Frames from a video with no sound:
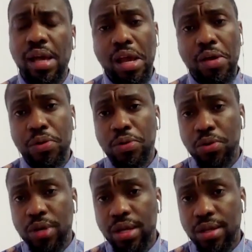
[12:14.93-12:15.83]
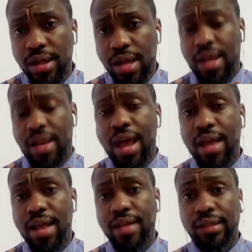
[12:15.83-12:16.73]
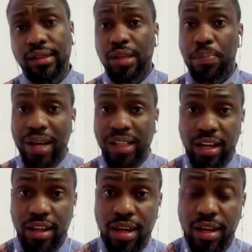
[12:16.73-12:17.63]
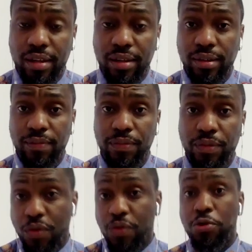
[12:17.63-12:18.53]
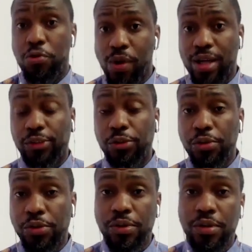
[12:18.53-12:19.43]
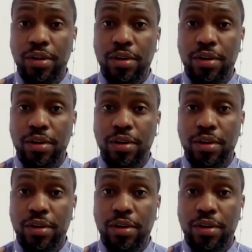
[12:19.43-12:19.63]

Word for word: you will look in the naked eye that this is a positive thing for the U S to do.